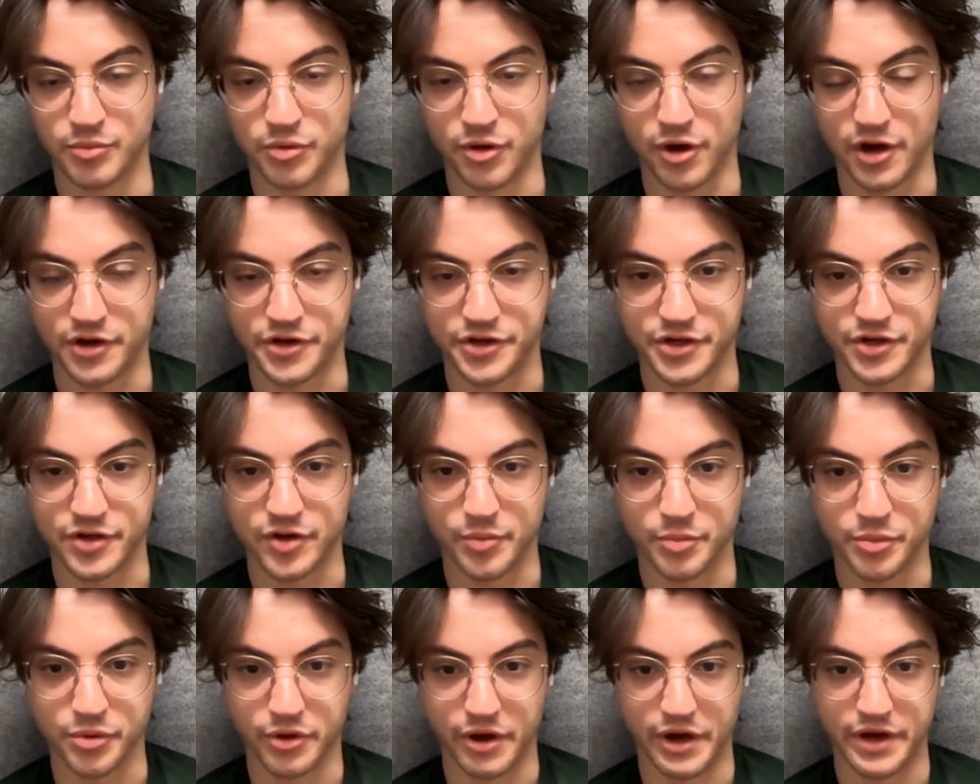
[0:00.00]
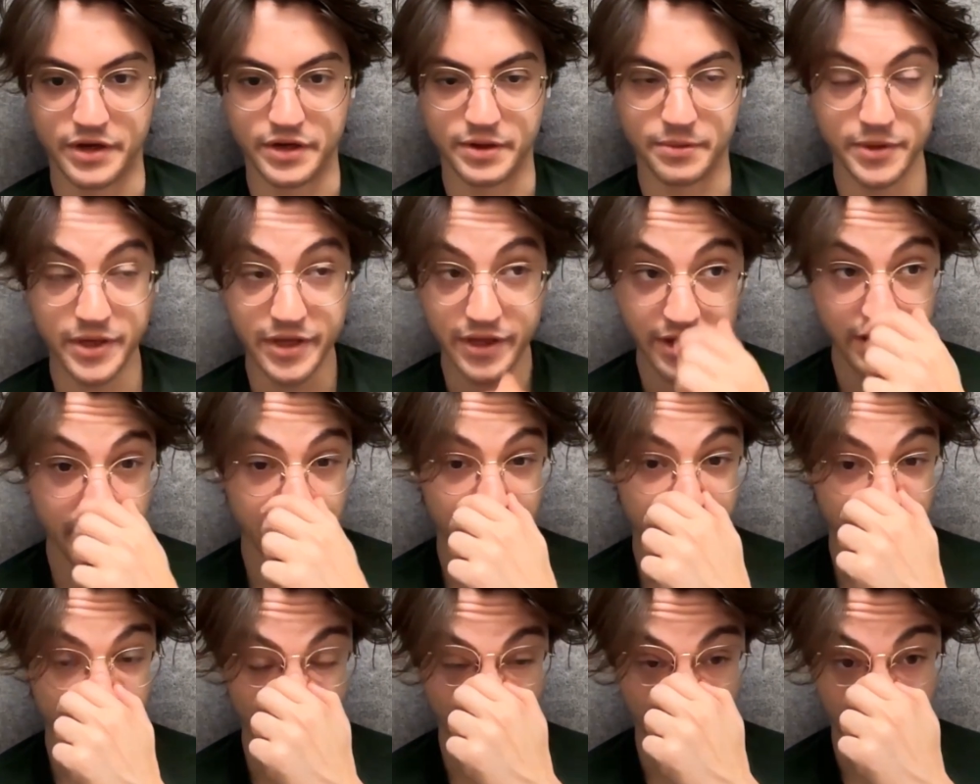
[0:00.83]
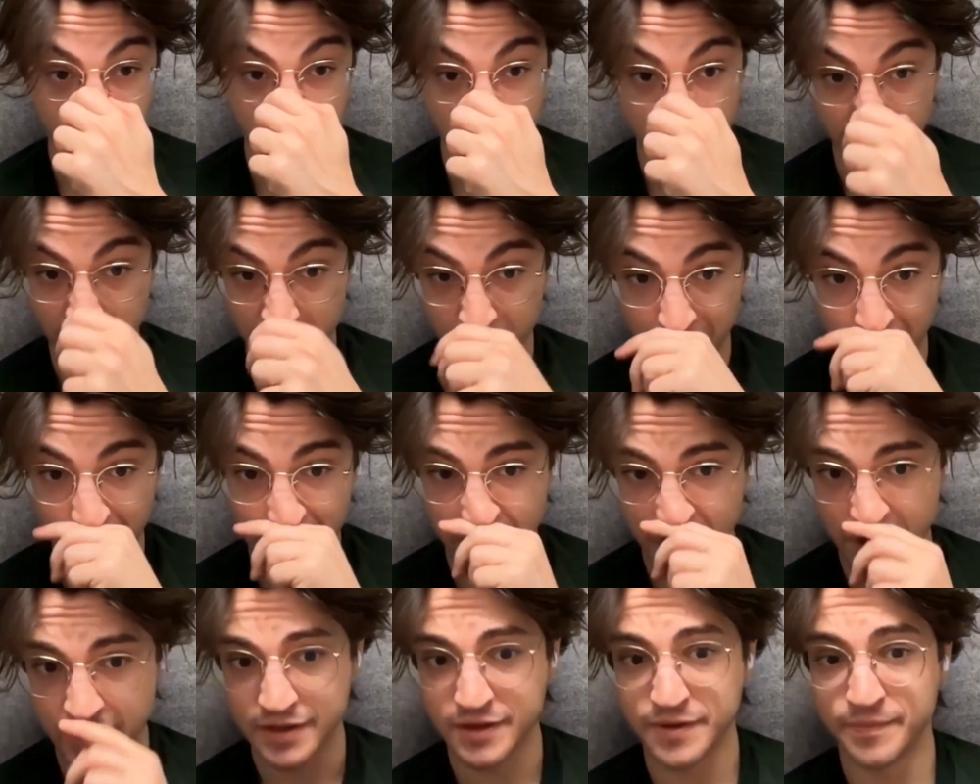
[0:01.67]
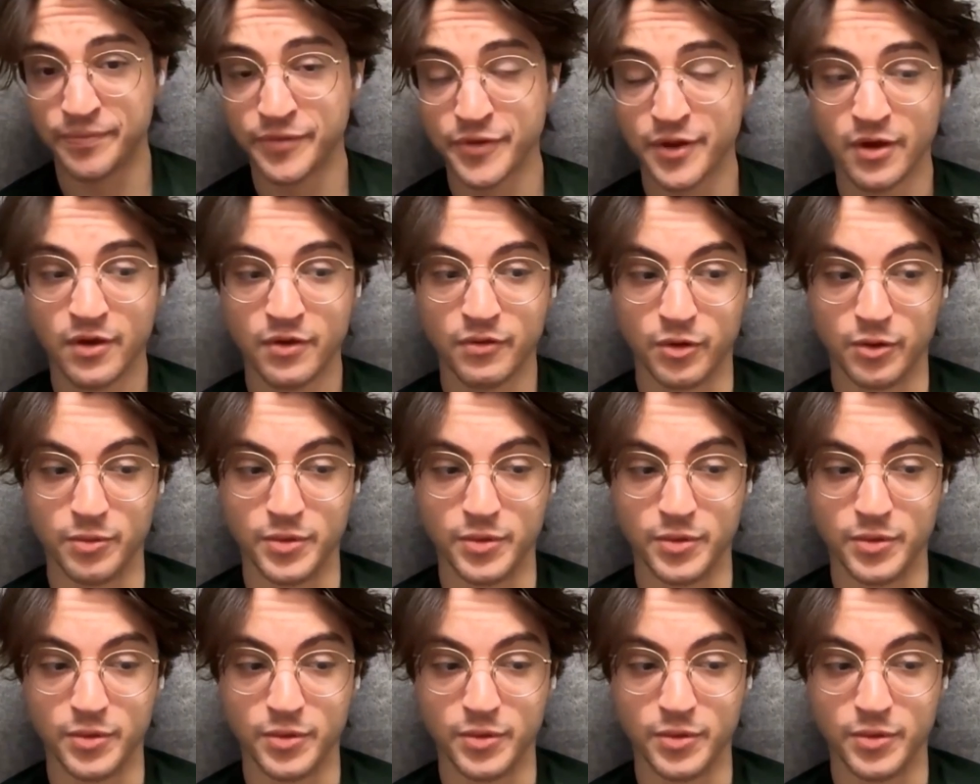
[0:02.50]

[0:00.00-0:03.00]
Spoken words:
a project called ParadeDB. It's an open source project.